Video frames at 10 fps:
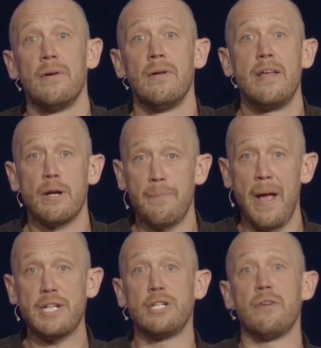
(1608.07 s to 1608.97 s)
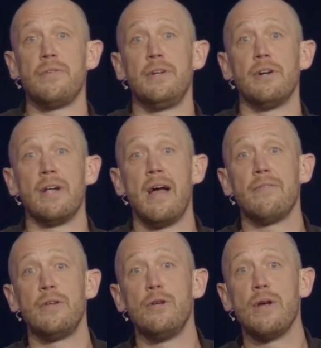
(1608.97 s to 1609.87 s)
That you're patient enough in your life that
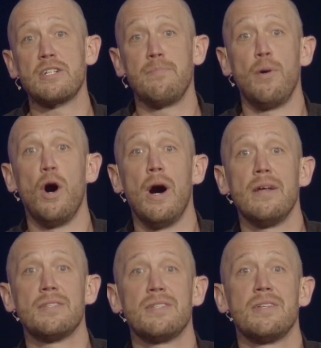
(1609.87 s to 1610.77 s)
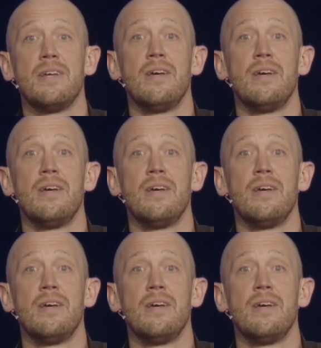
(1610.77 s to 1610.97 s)
you actually pause